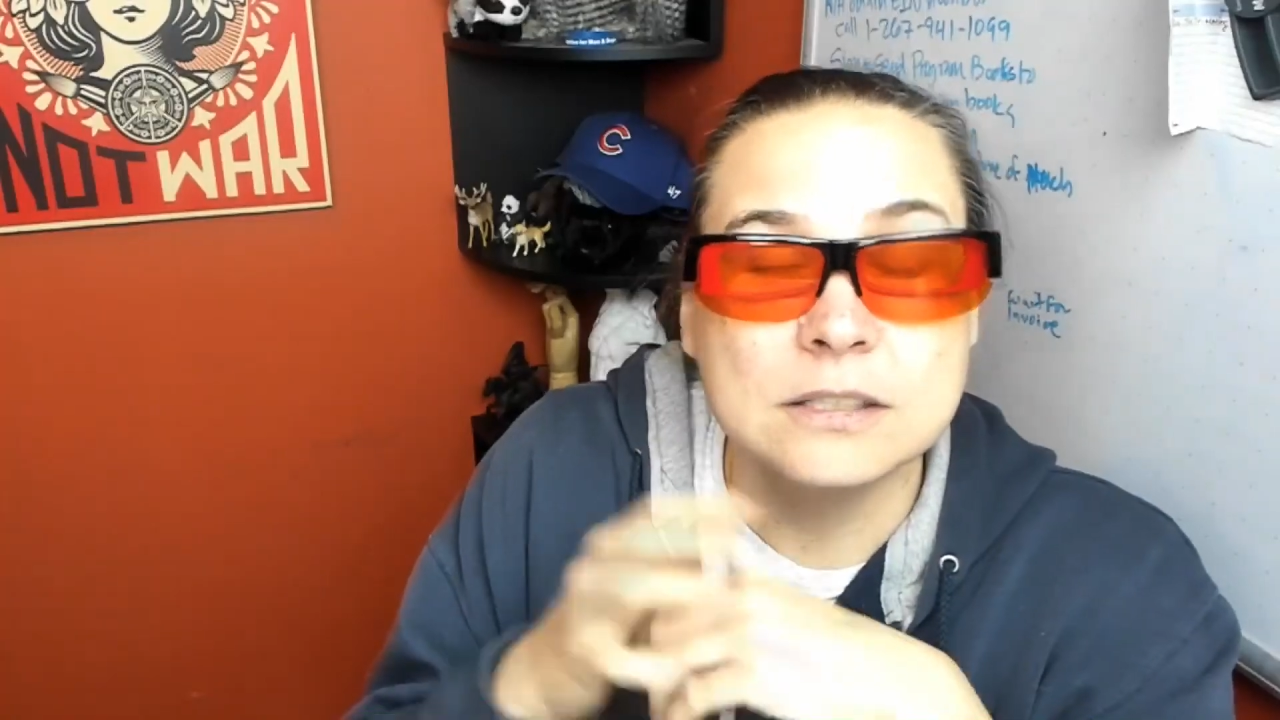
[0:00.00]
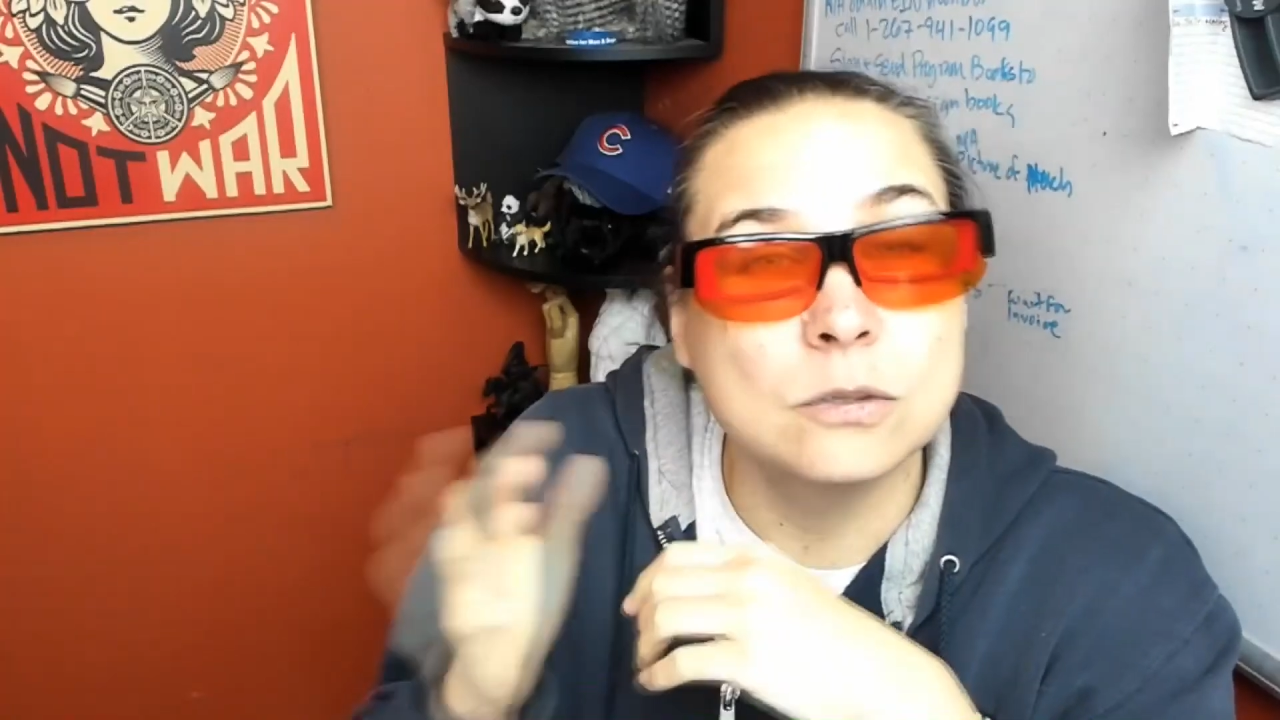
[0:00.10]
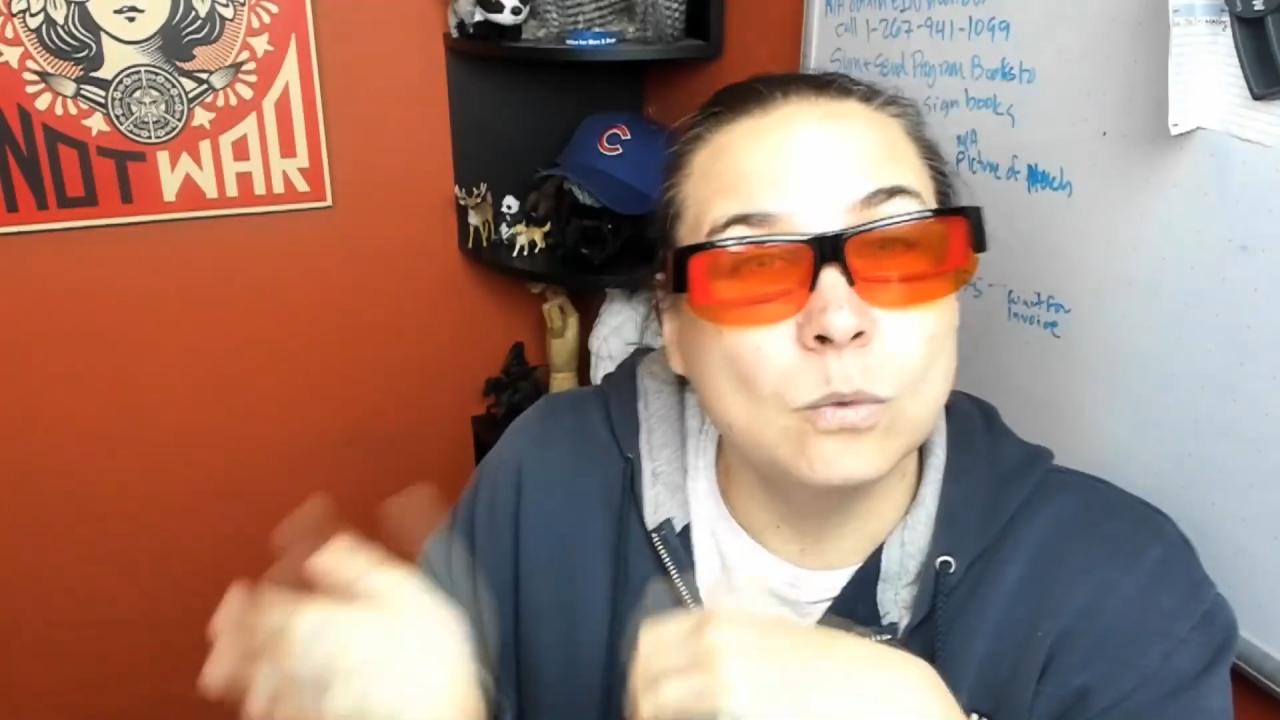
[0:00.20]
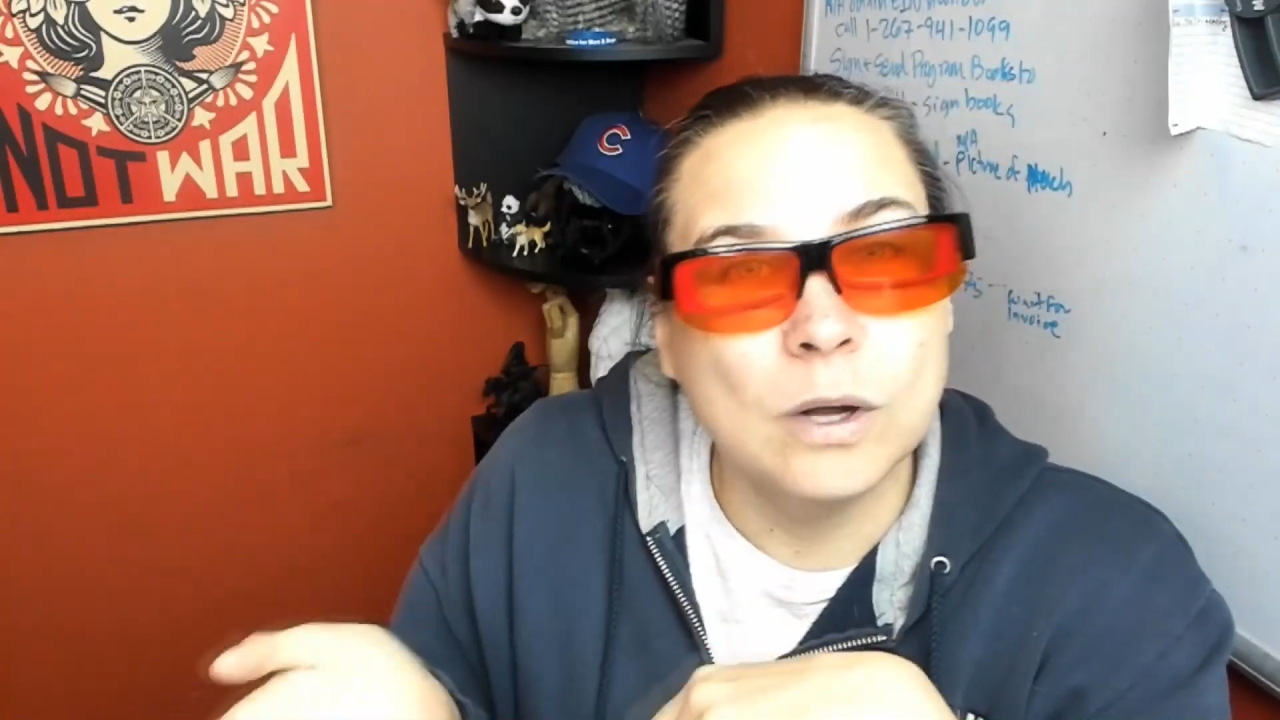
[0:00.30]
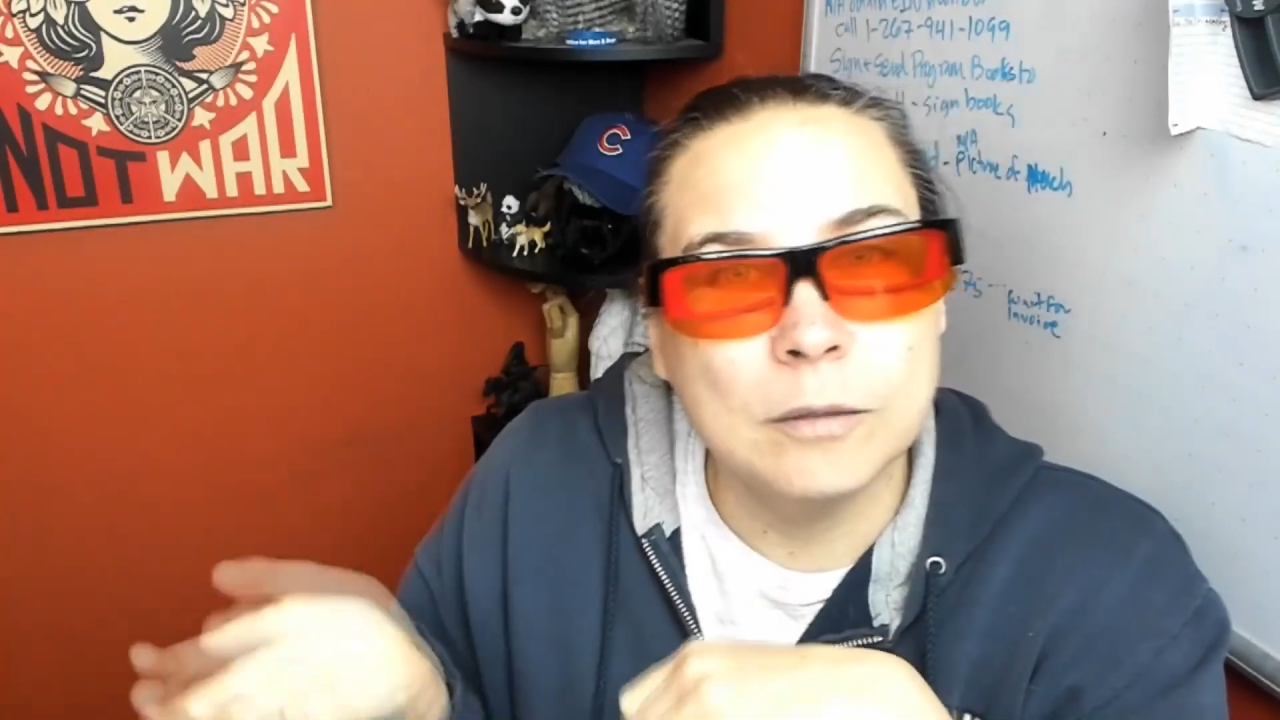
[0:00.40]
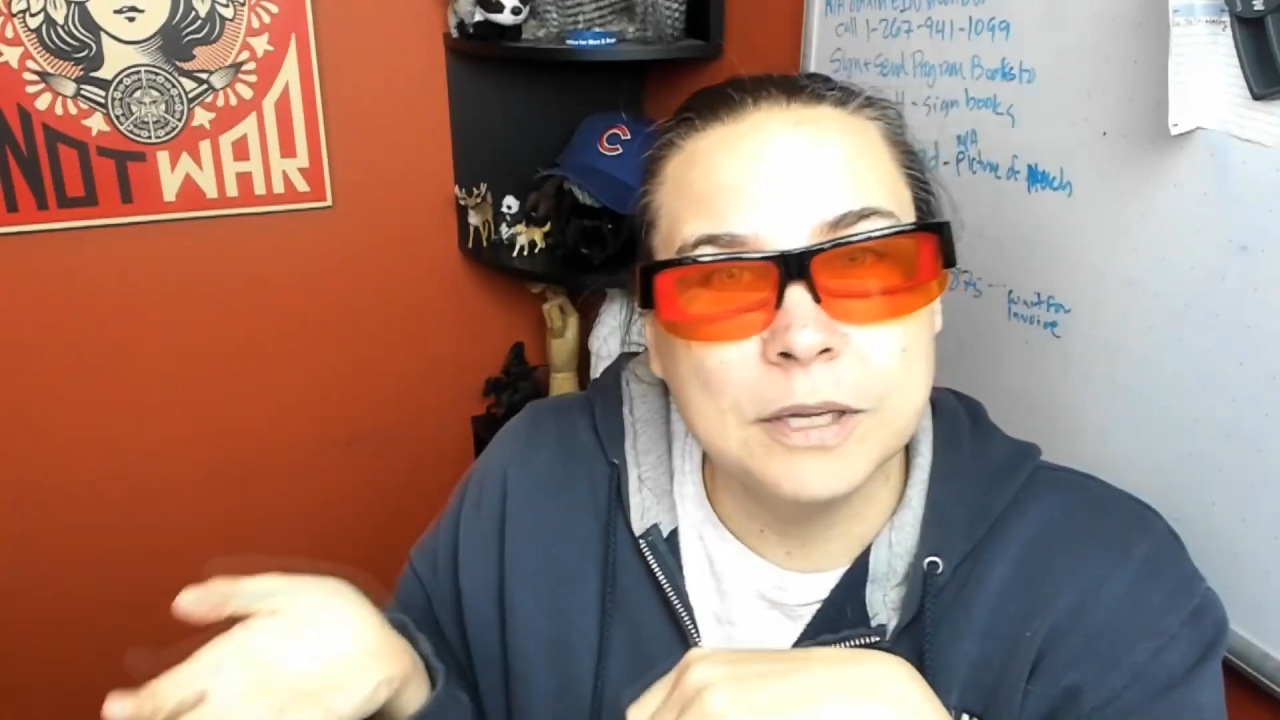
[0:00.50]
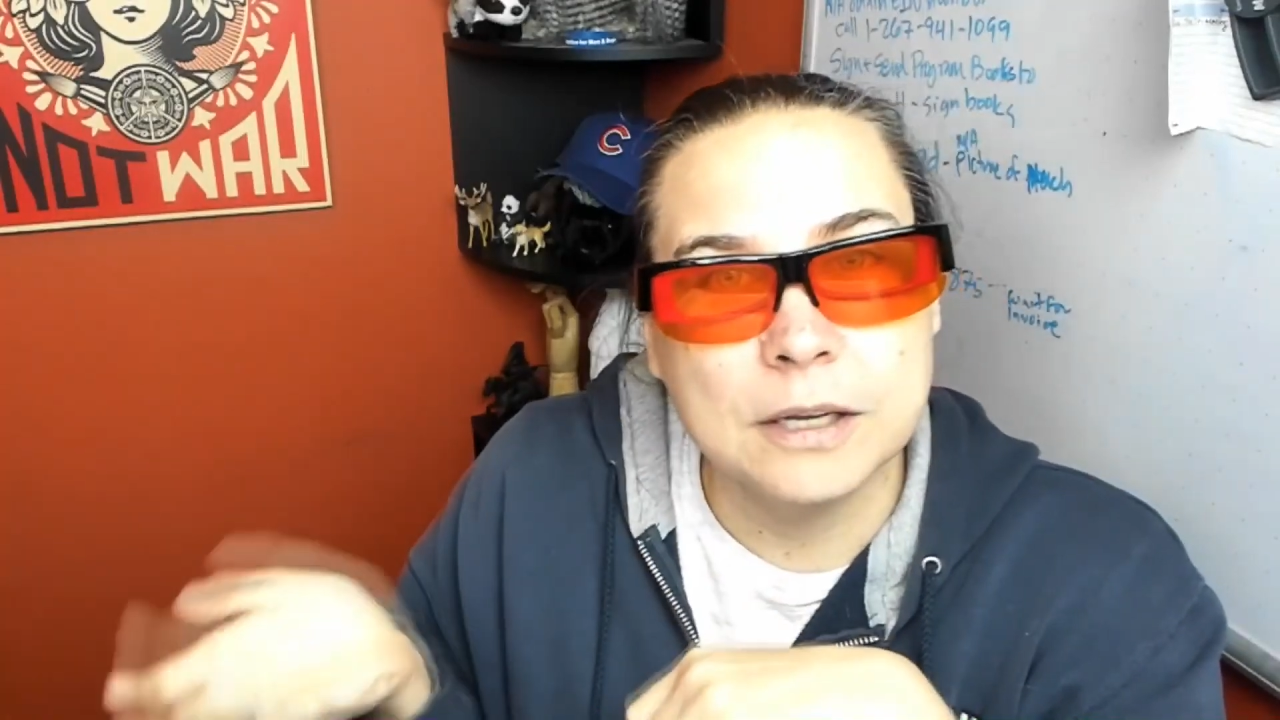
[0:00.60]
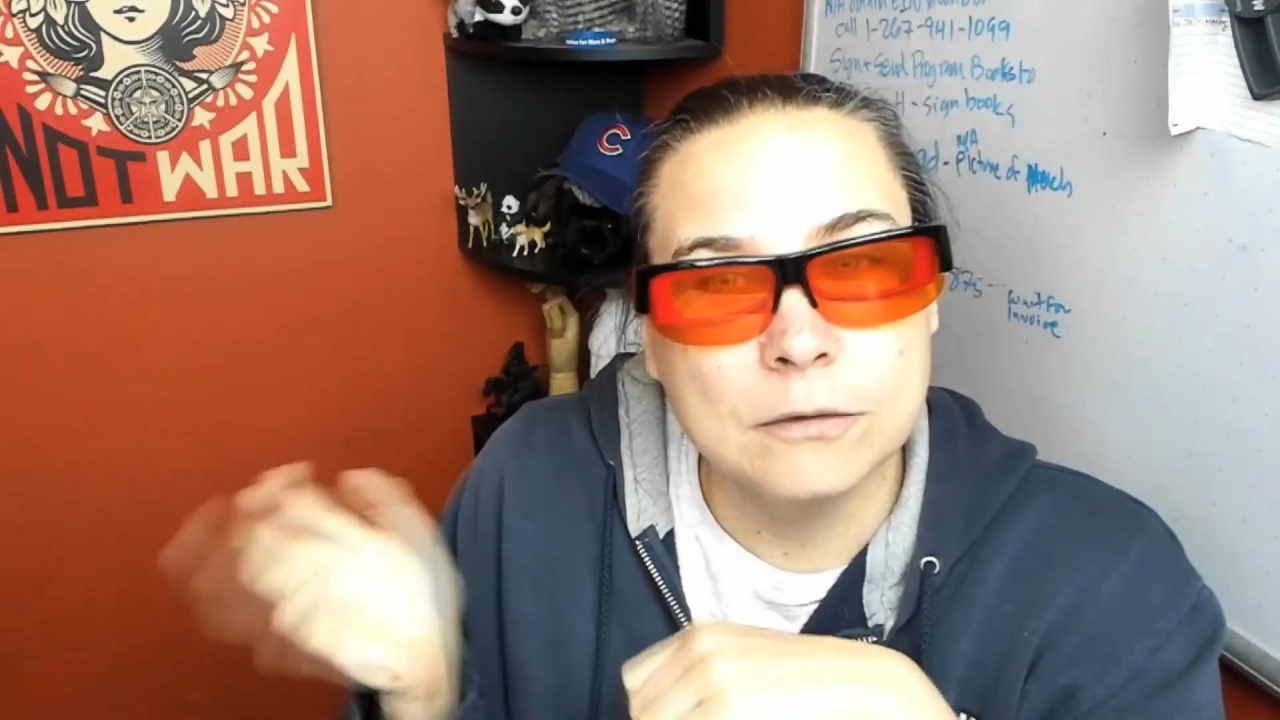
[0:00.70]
is the well being